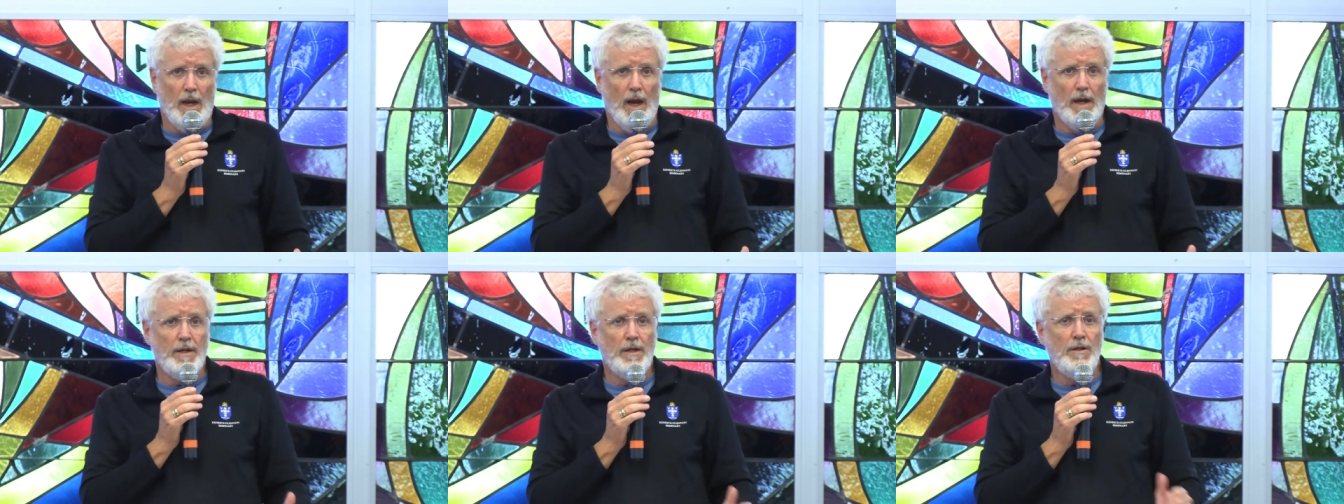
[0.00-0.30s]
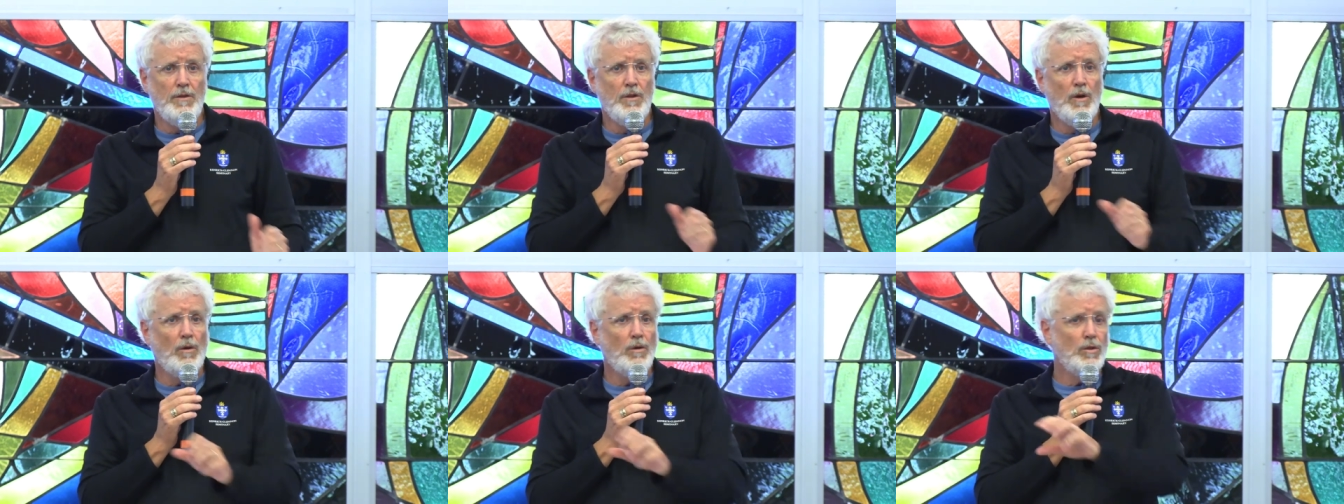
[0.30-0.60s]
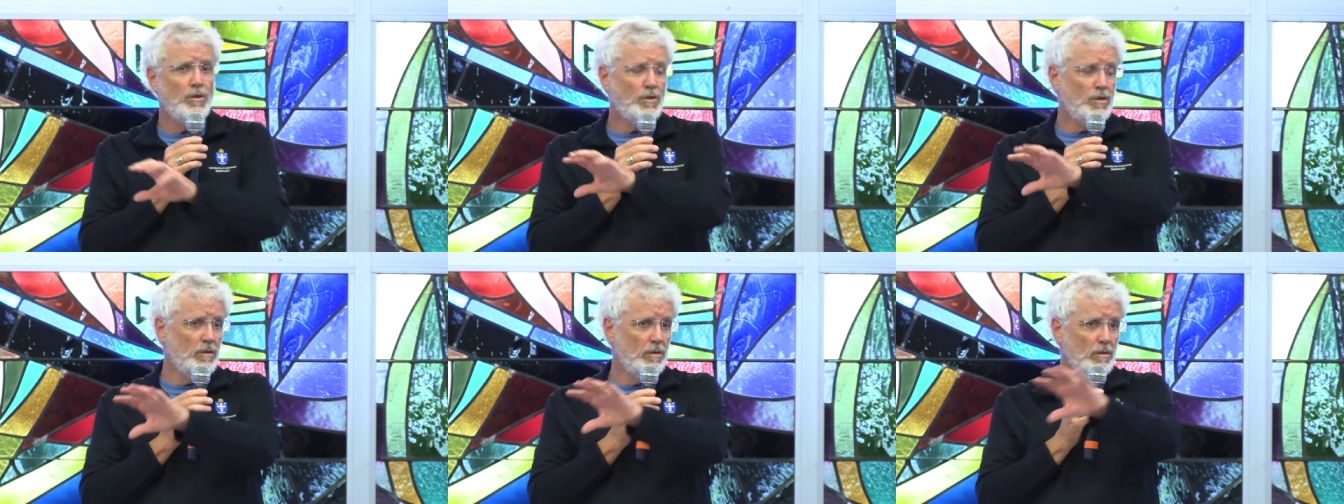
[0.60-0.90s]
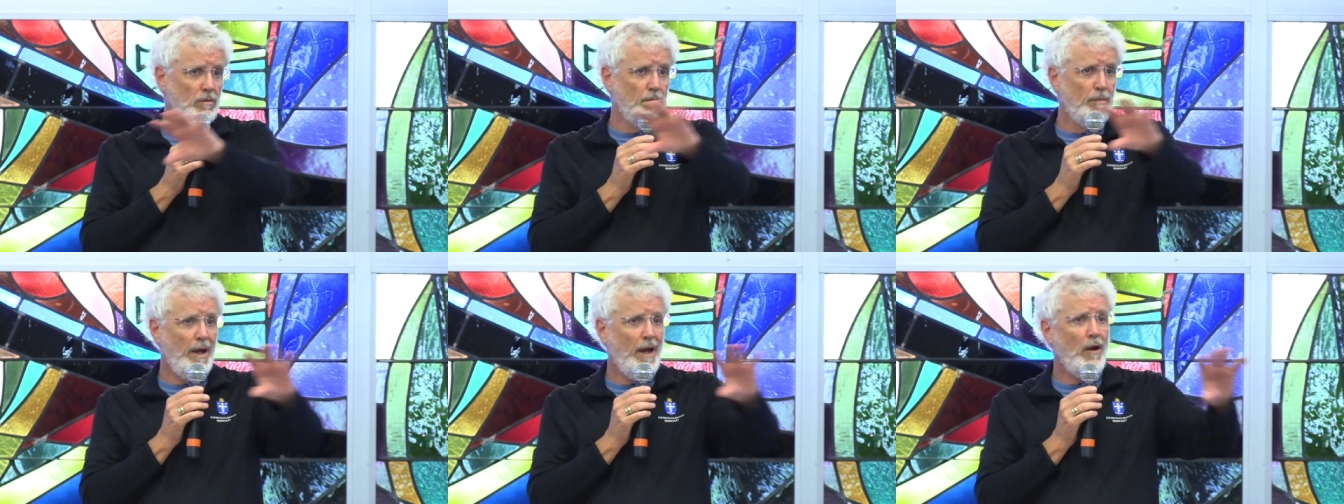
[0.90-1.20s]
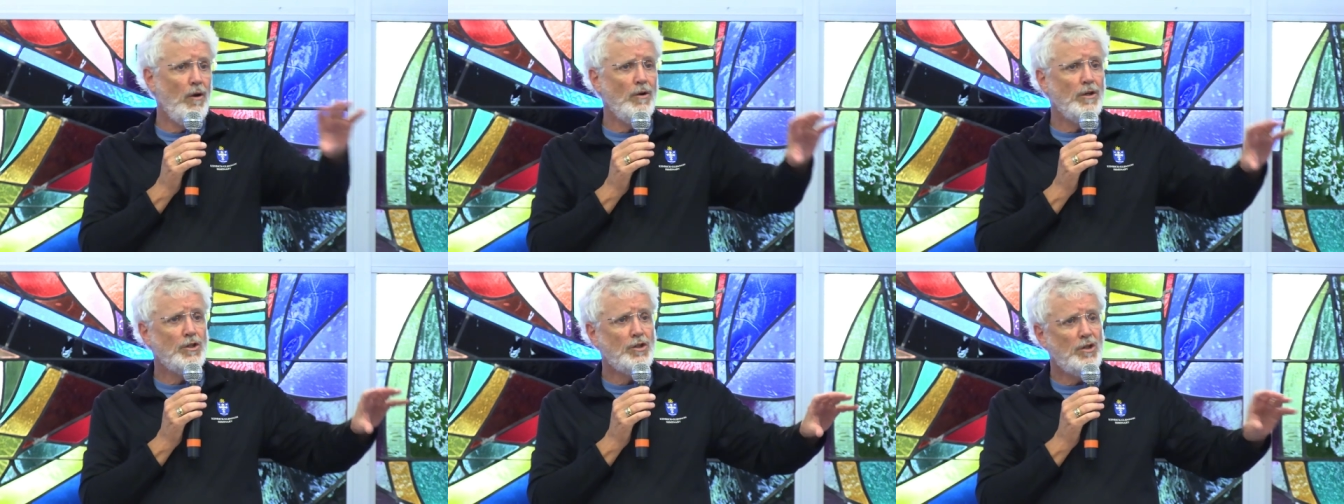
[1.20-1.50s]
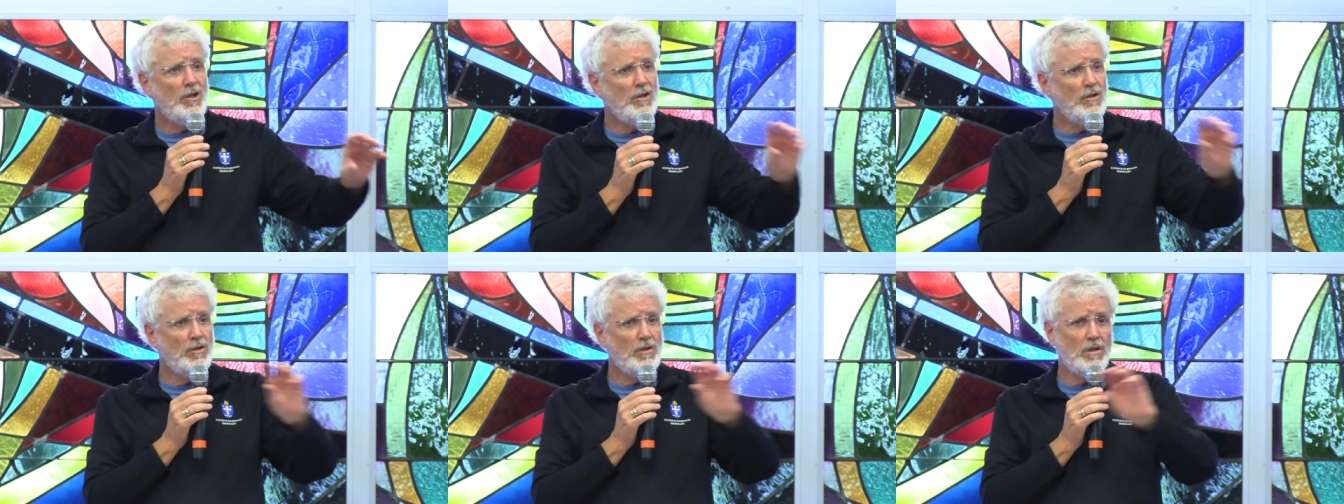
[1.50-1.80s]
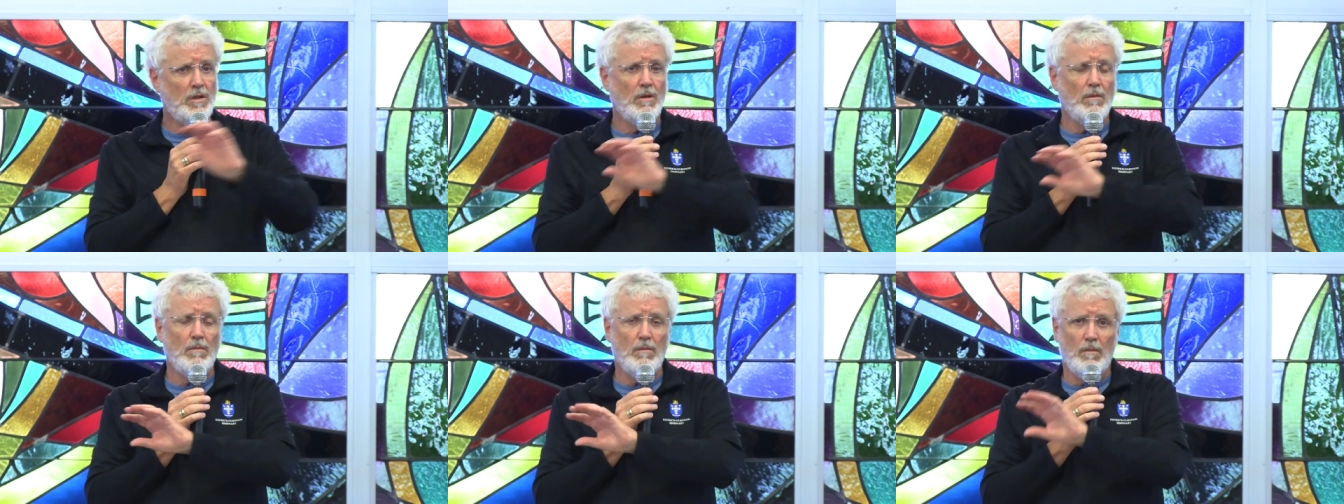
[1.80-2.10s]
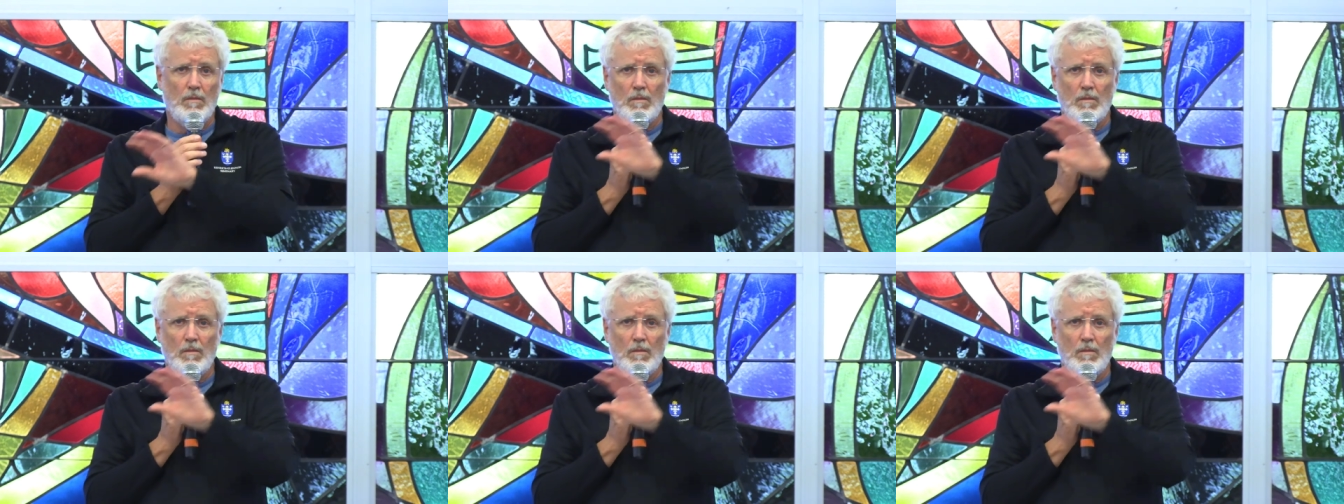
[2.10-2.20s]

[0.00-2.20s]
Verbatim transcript: And in those parishes